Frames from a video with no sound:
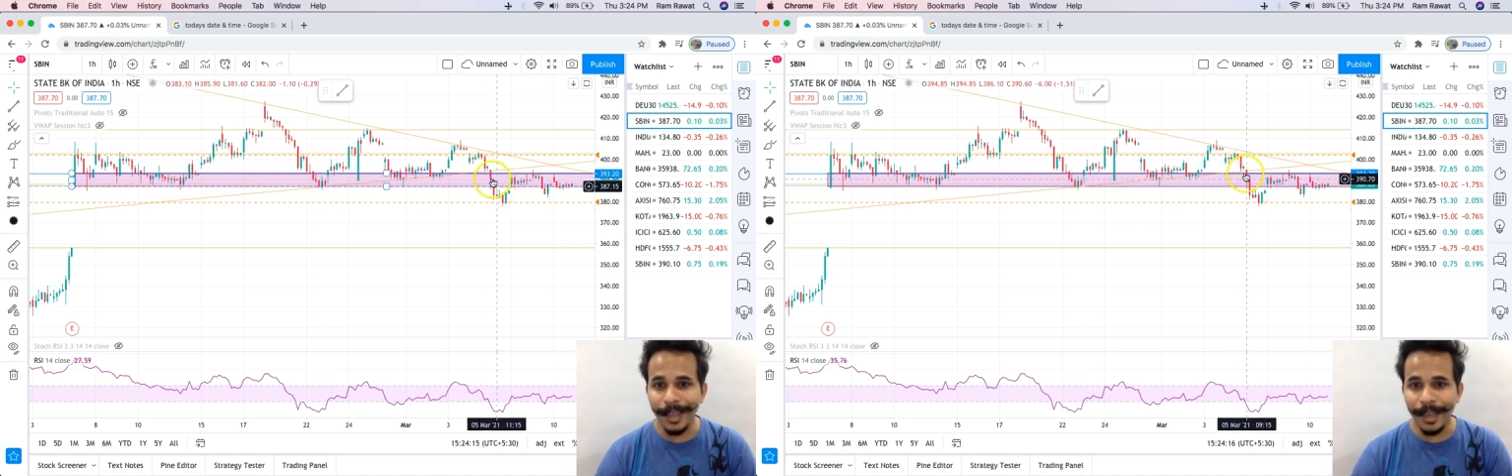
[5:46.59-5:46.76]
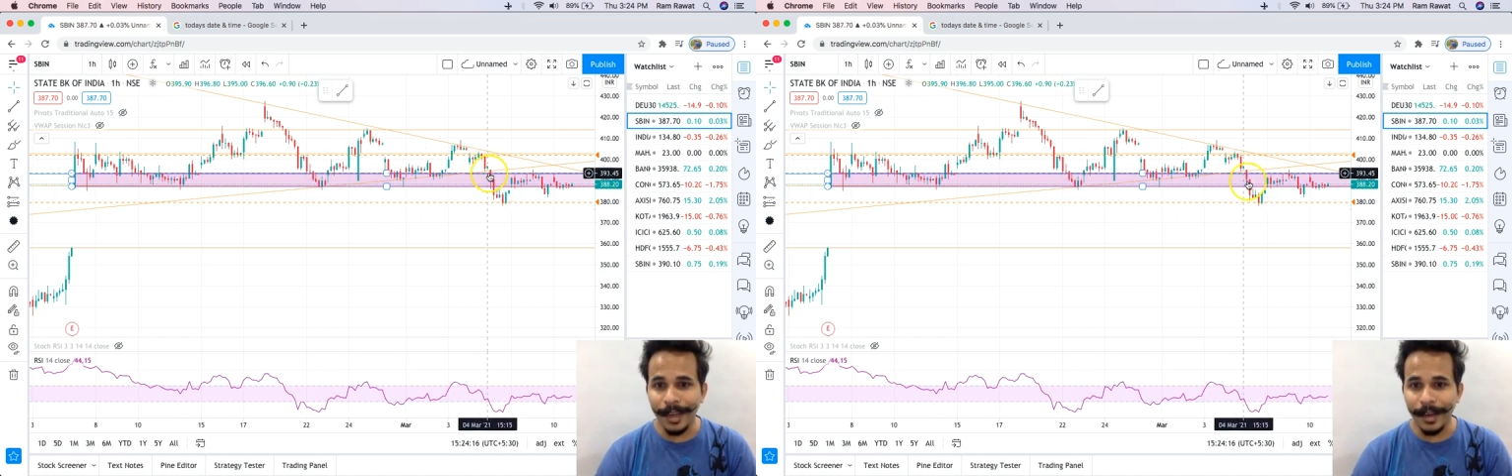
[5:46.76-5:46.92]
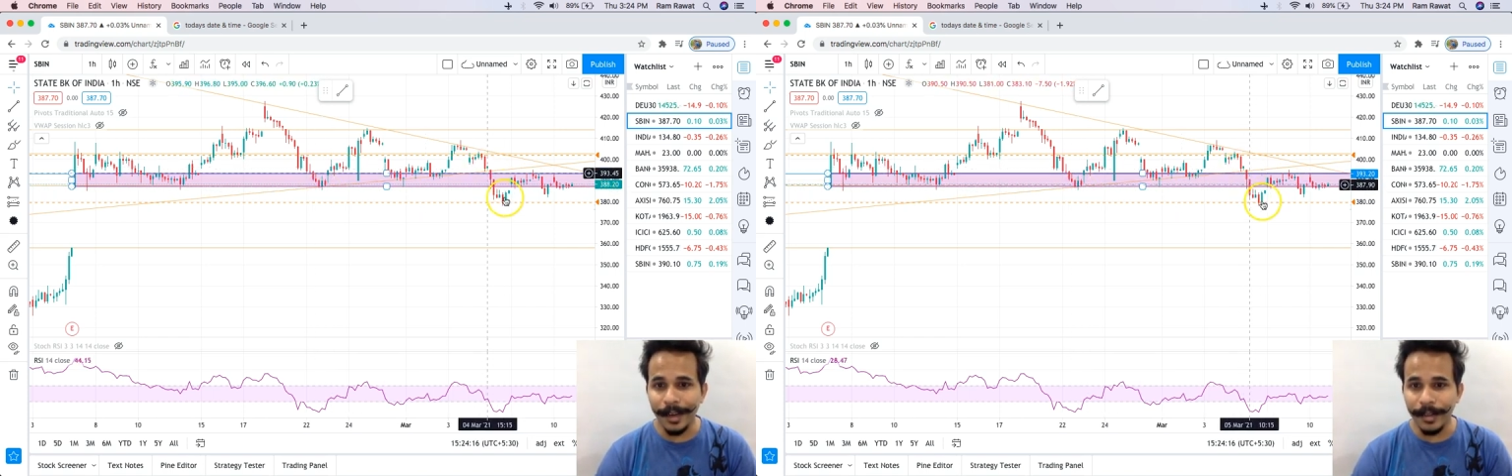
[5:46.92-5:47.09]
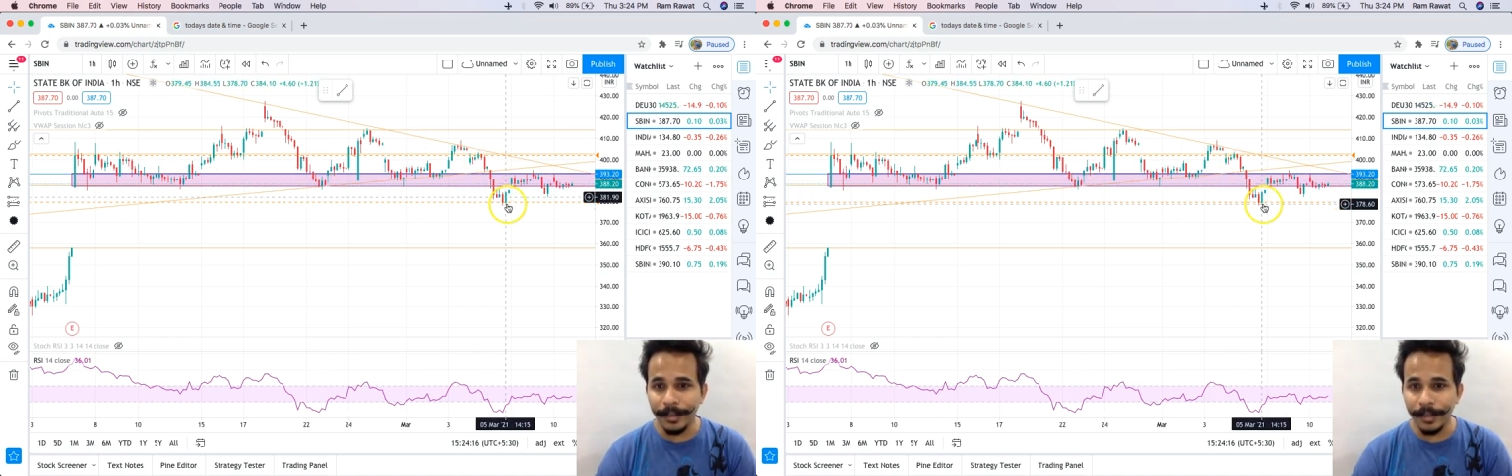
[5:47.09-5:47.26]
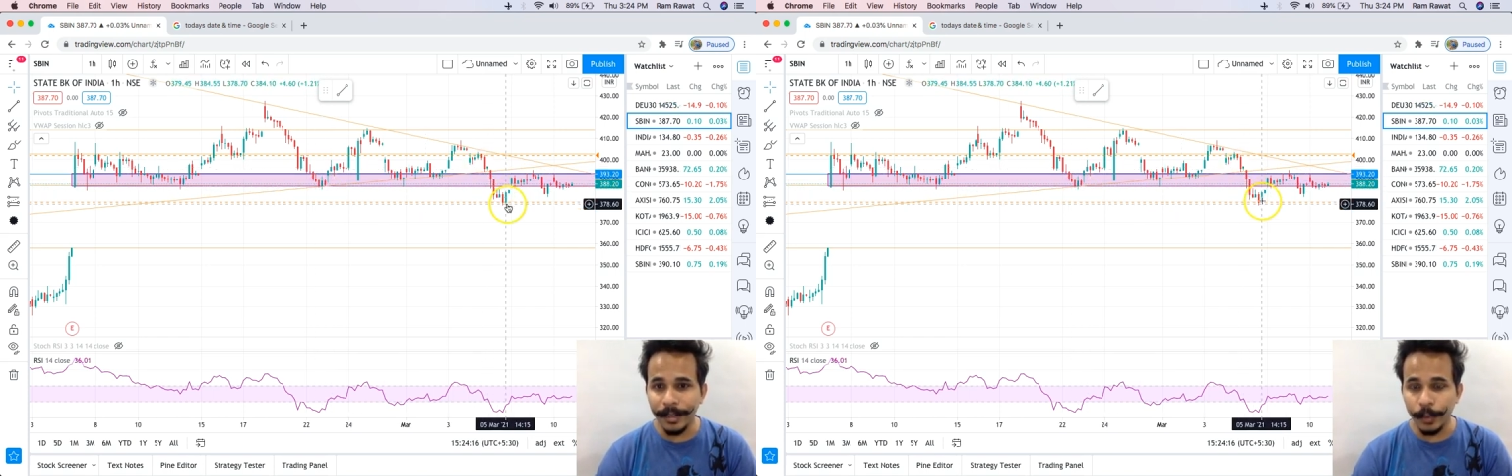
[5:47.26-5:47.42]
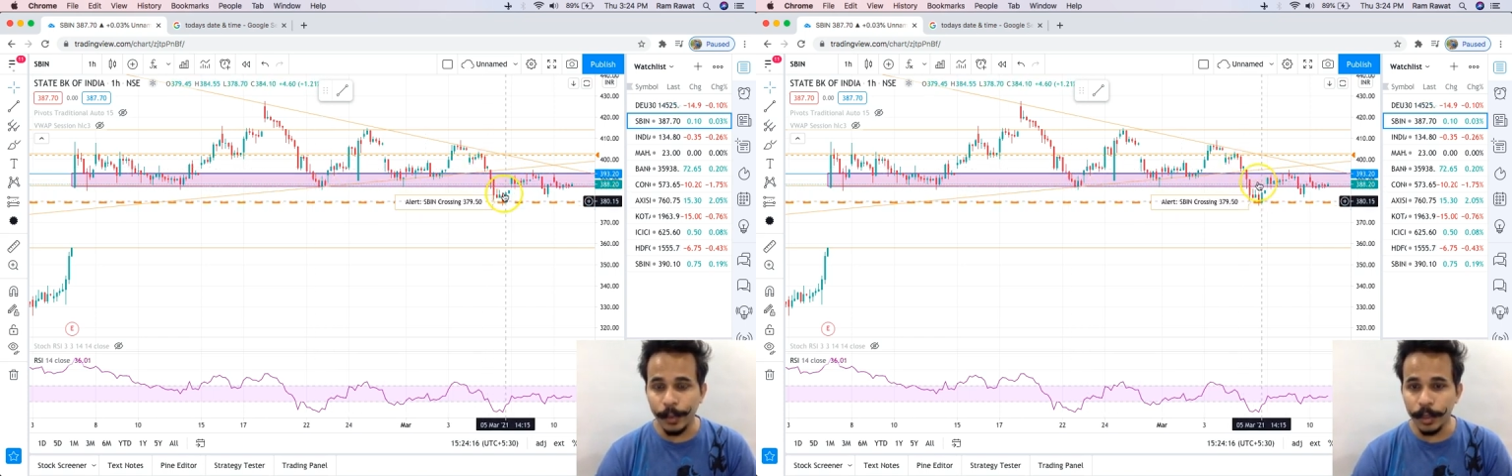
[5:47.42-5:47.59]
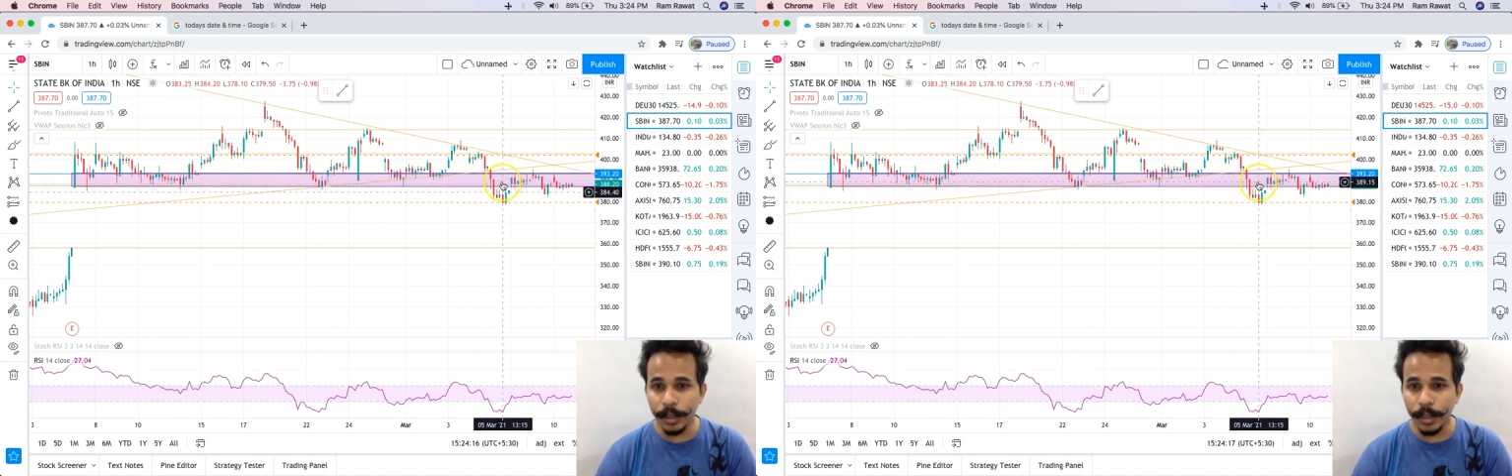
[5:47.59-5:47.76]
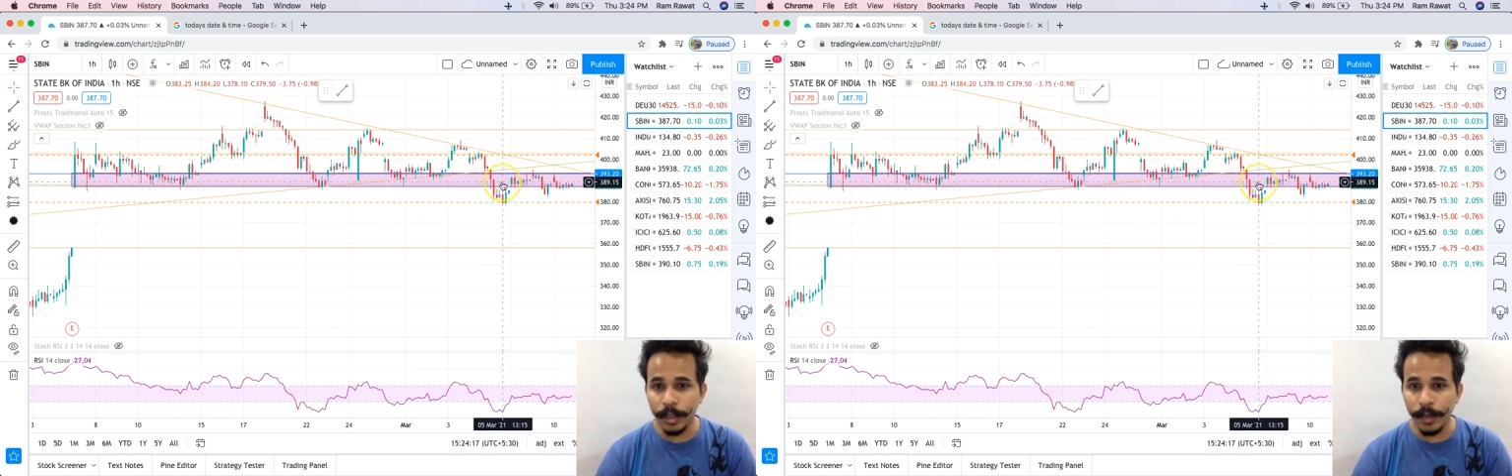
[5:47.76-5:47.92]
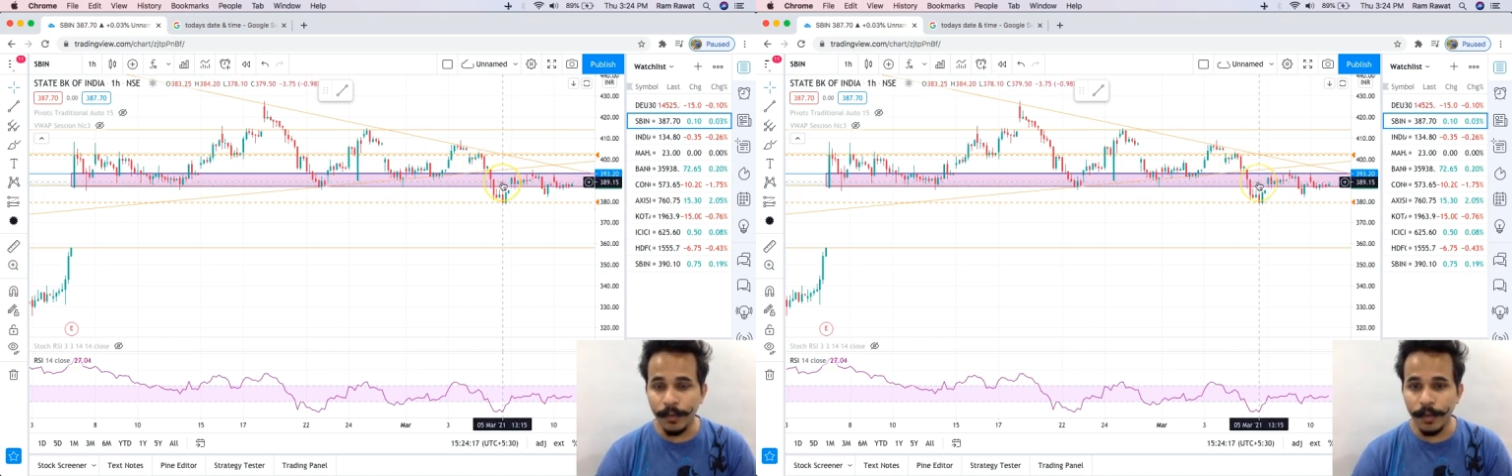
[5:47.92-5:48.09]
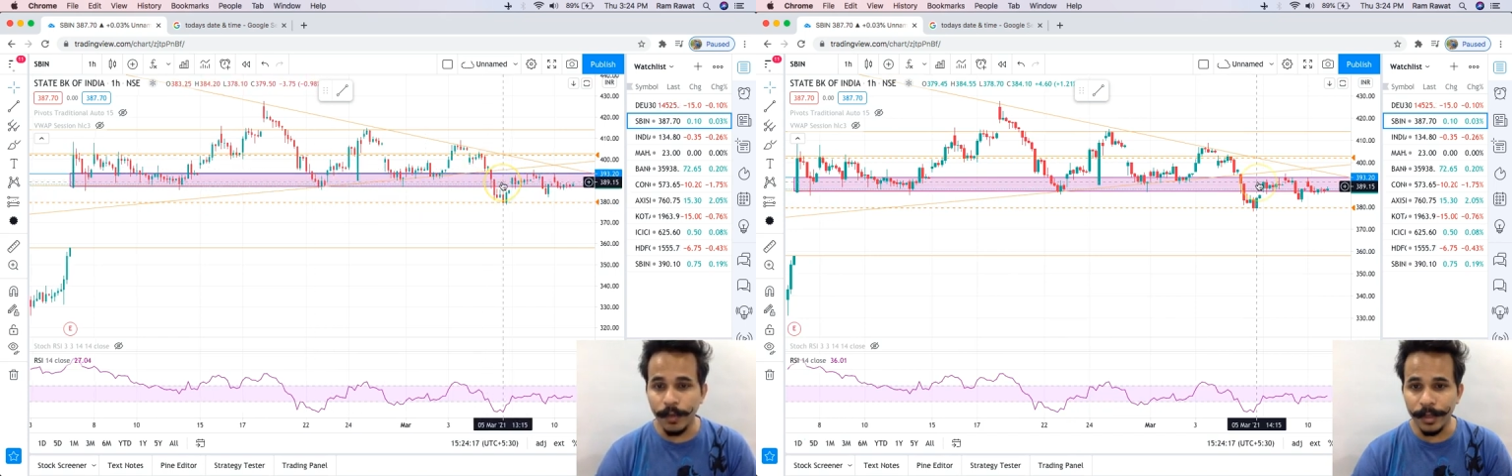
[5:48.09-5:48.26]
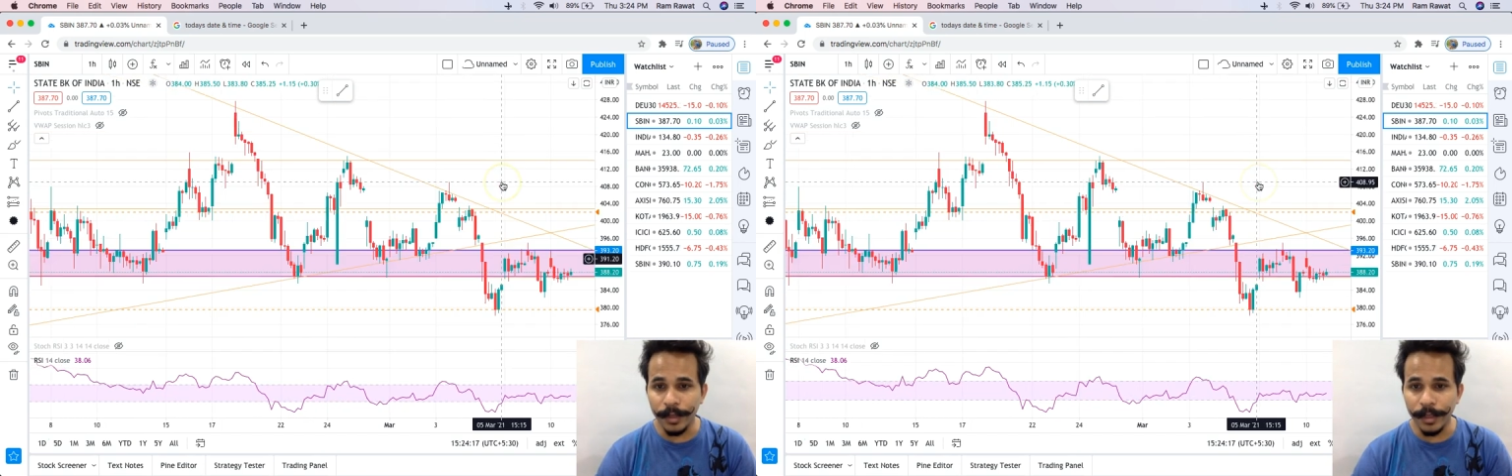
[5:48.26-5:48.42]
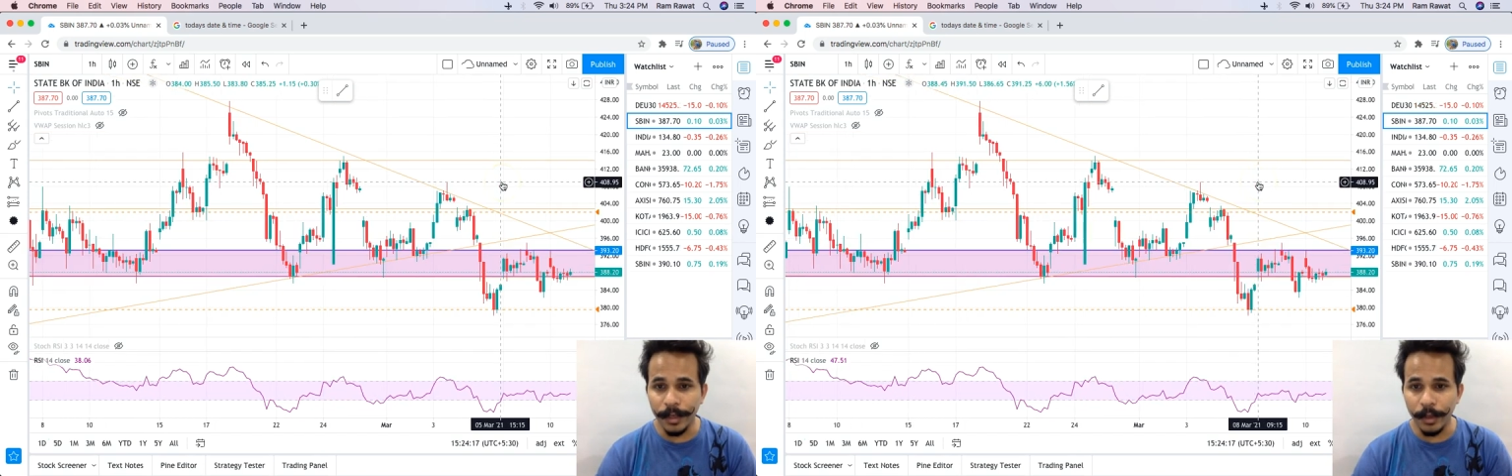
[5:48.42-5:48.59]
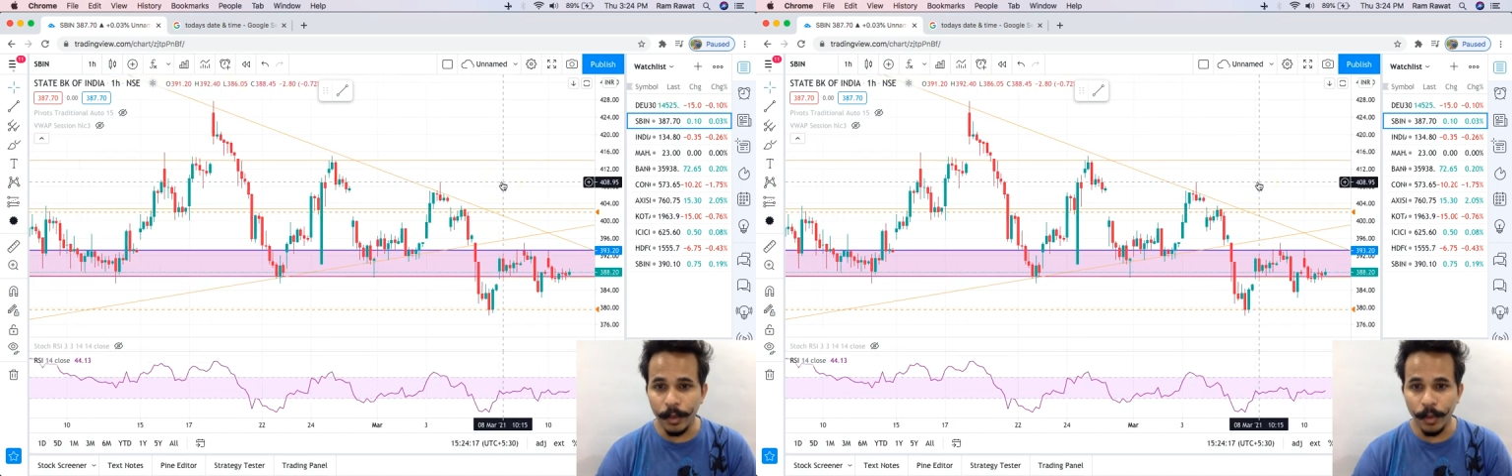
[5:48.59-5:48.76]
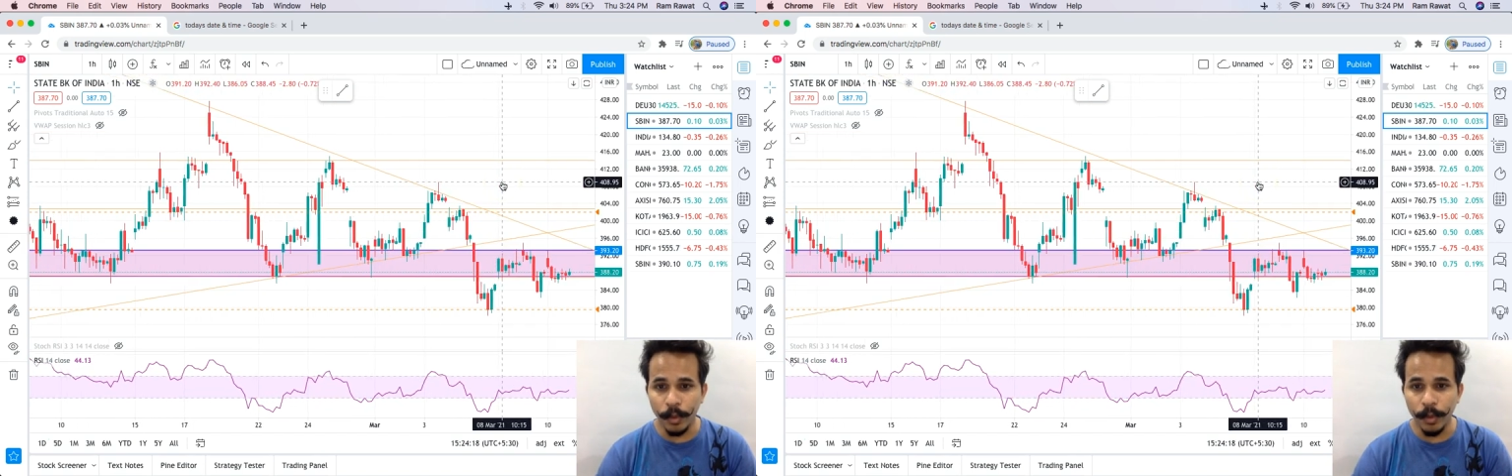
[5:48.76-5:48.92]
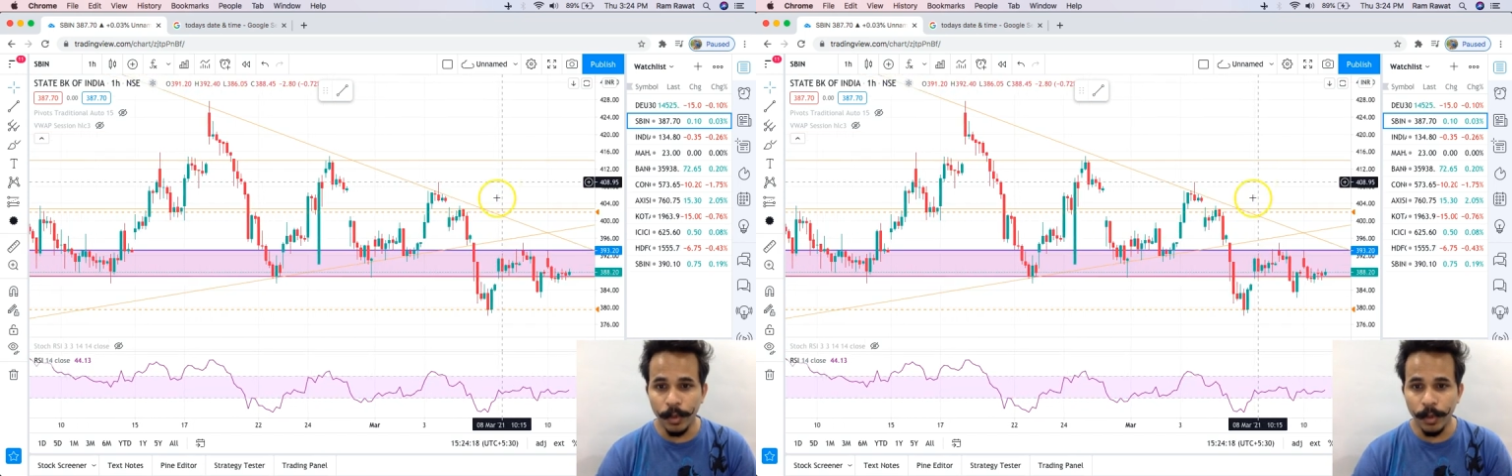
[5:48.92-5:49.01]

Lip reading: and there was a further low